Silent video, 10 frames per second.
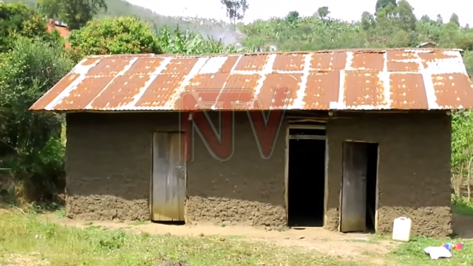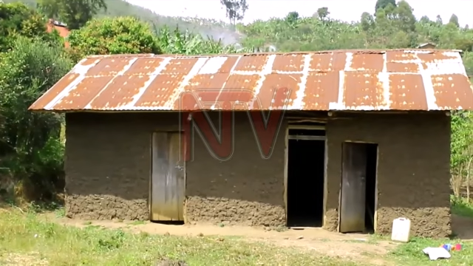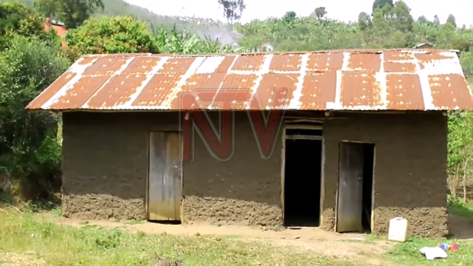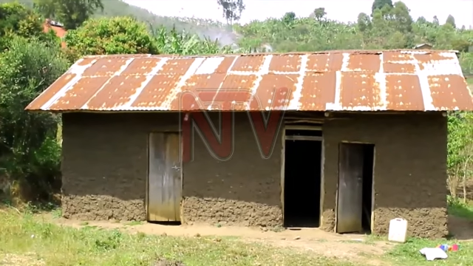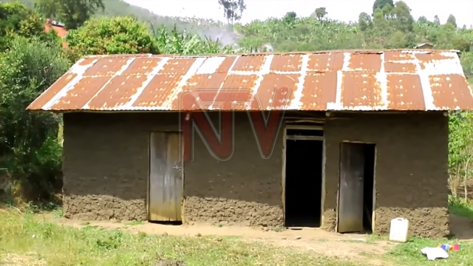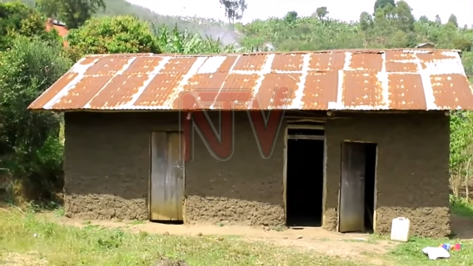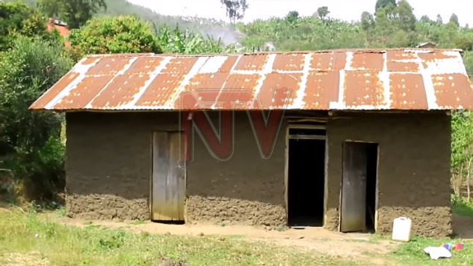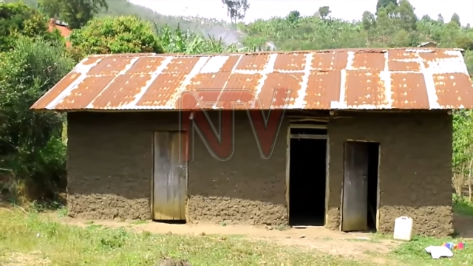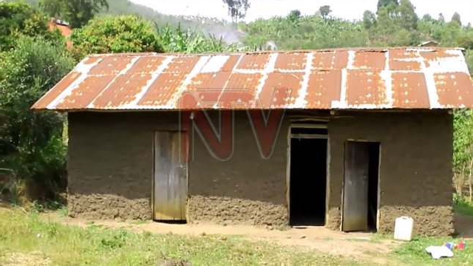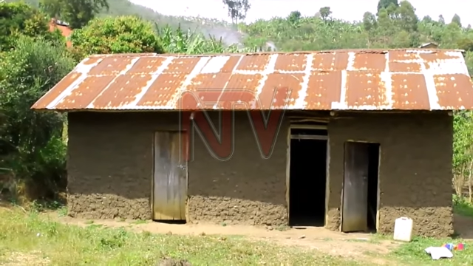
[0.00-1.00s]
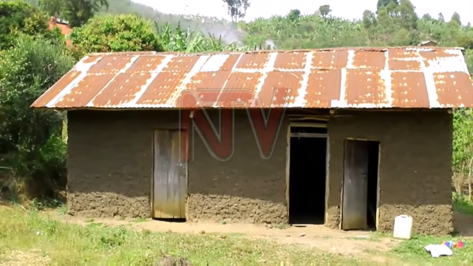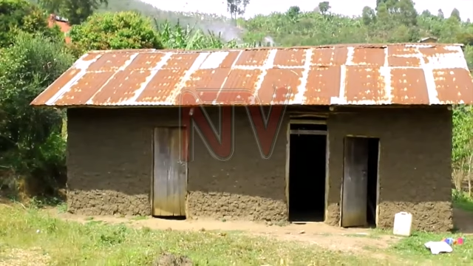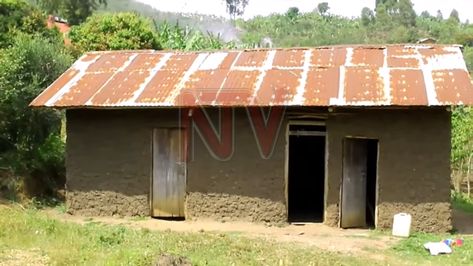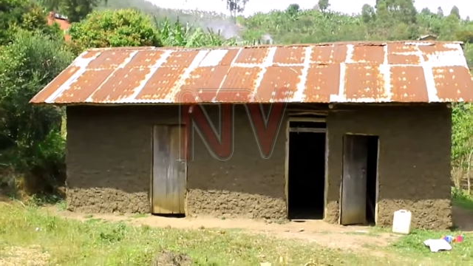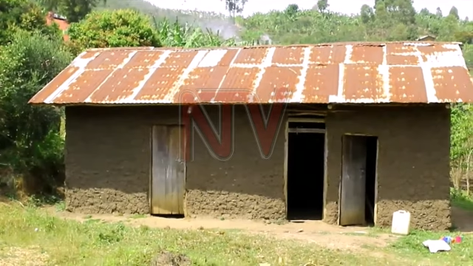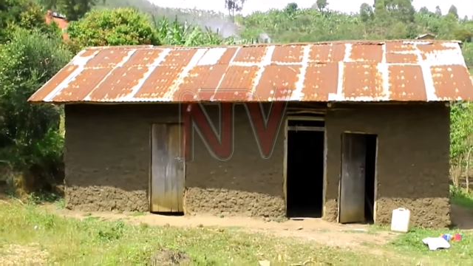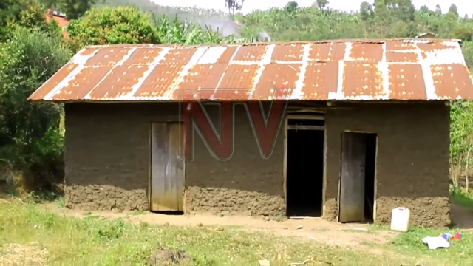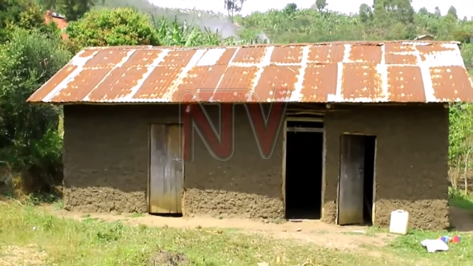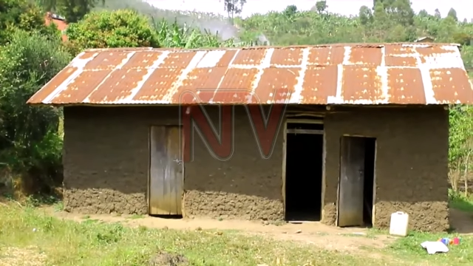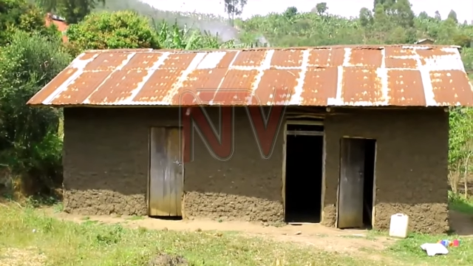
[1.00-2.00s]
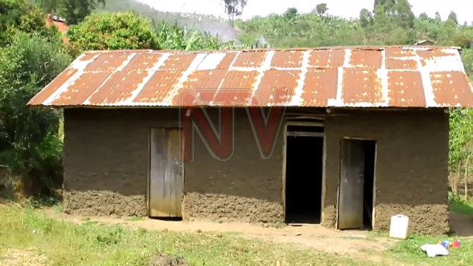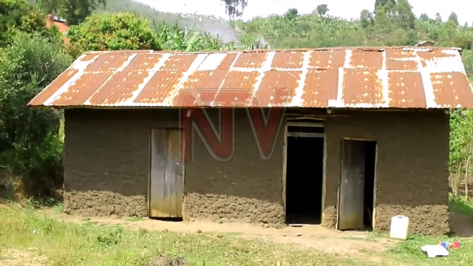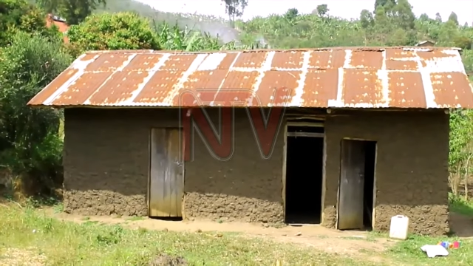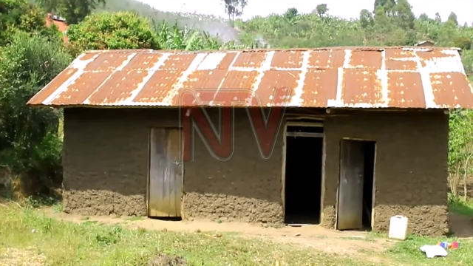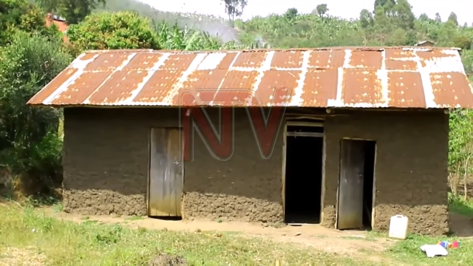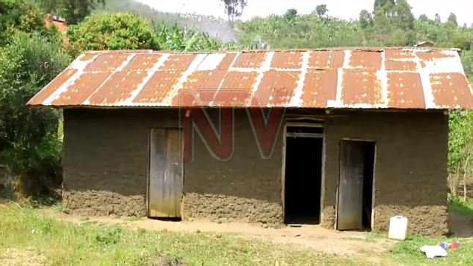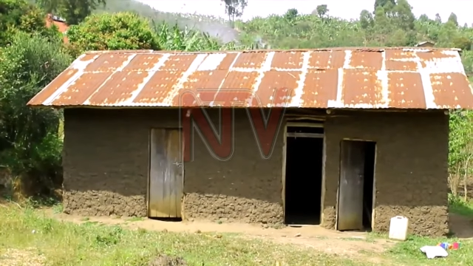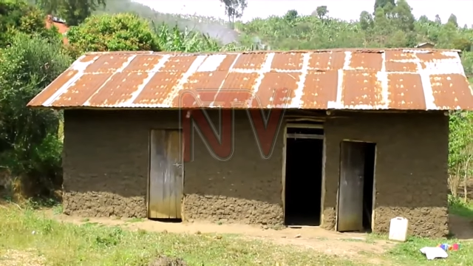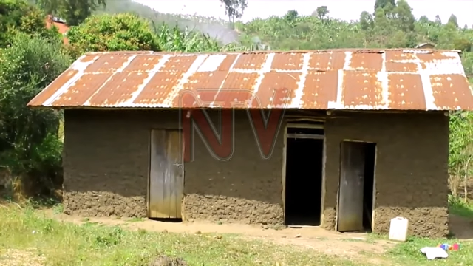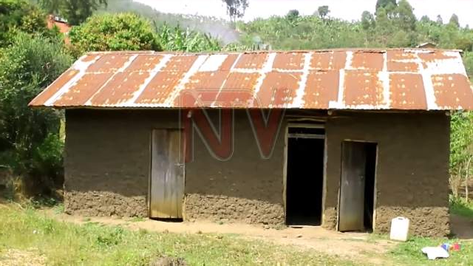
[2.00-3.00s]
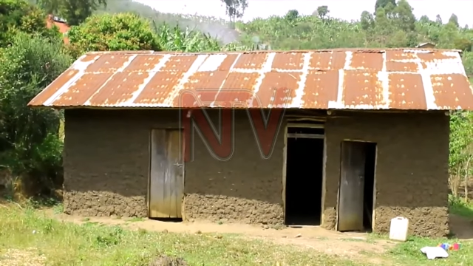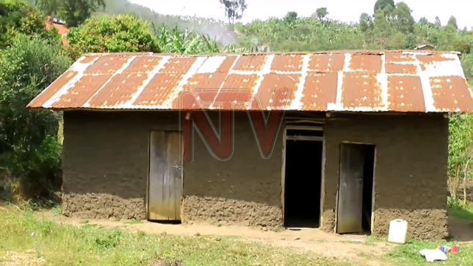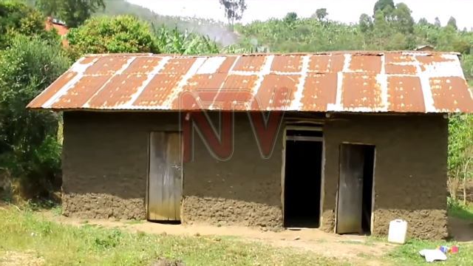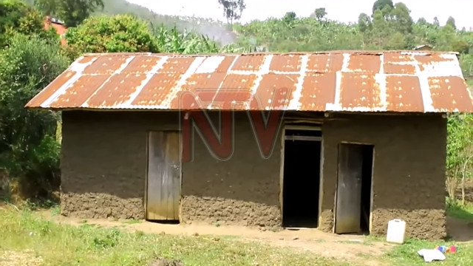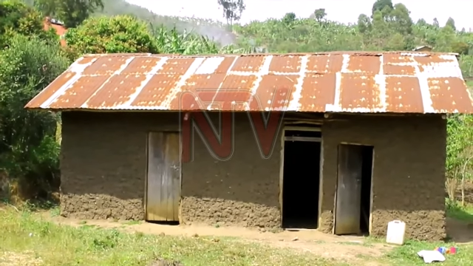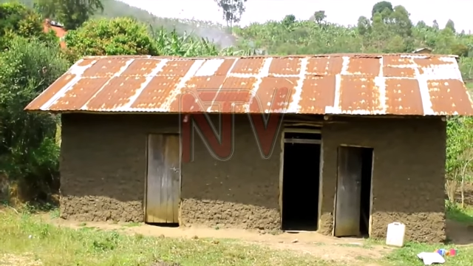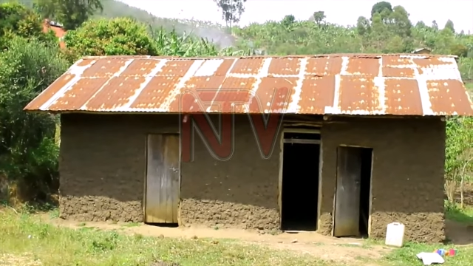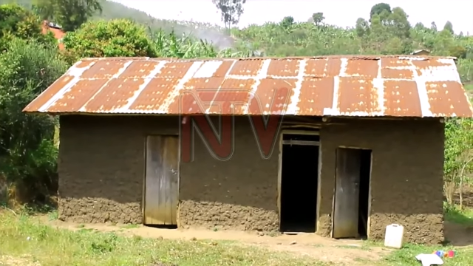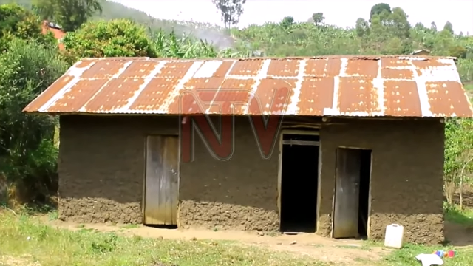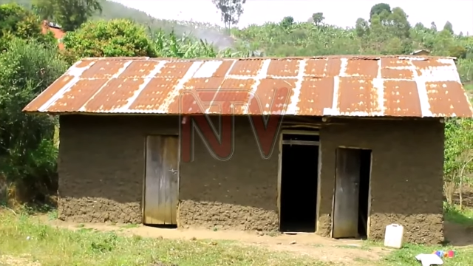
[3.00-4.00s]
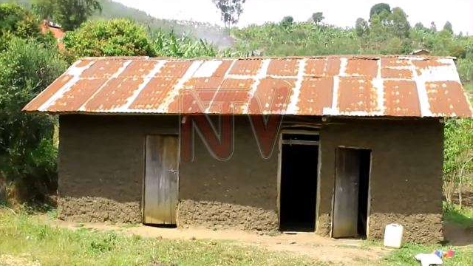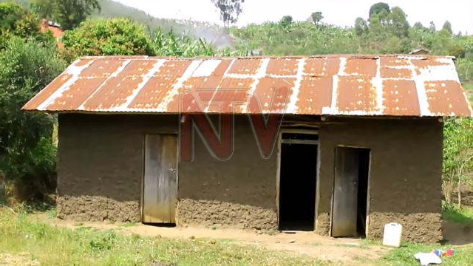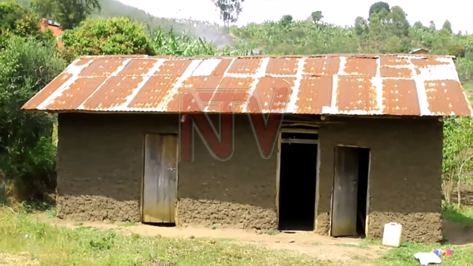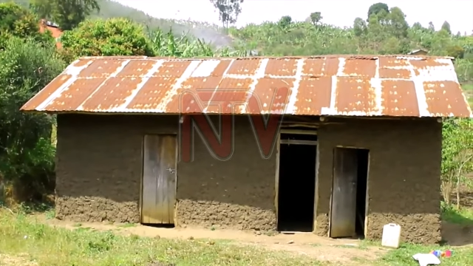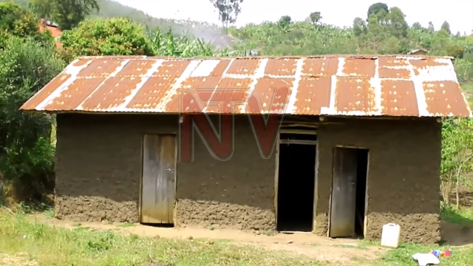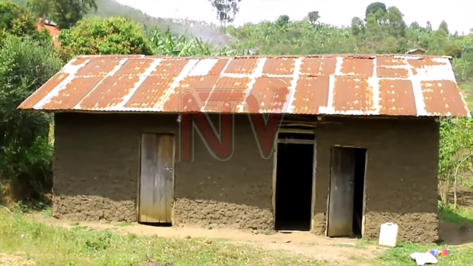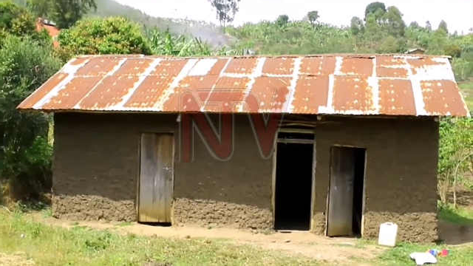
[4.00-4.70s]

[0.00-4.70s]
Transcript: Nobody's mouth can be seen.